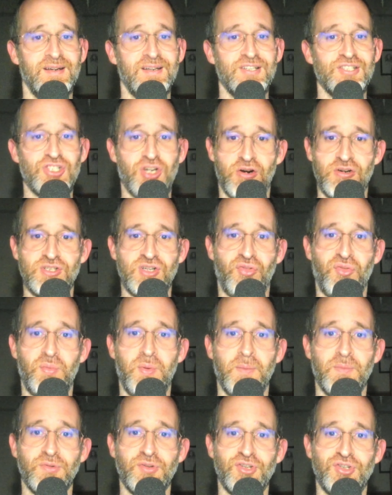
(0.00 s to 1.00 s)
charge other
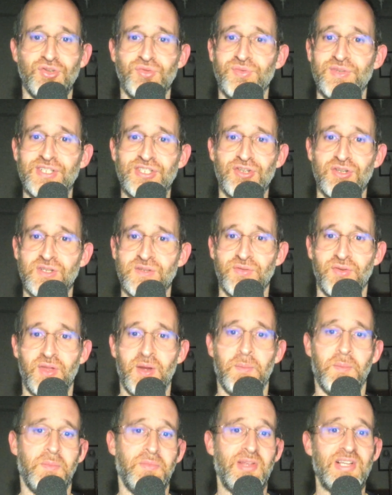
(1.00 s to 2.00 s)
people to do research for
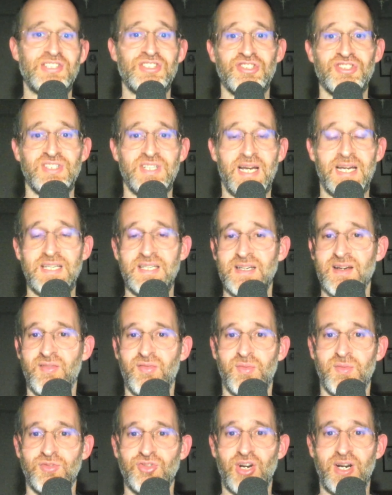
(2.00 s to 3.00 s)
them. And that's just an idea
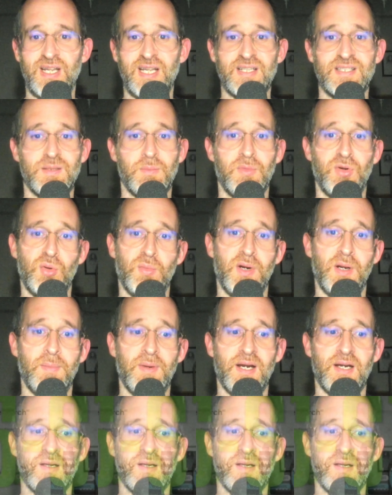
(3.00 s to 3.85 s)
of trying to get some of your money back.